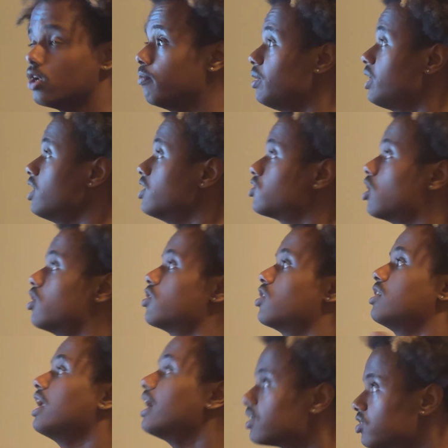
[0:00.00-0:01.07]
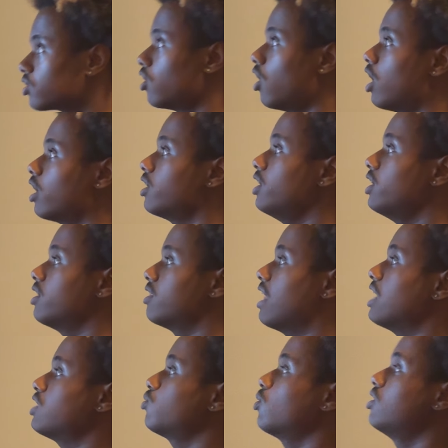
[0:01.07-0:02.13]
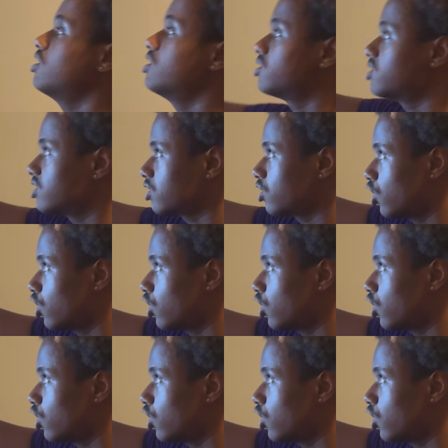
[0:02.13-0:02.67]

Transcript: Because on the next clock, that's when this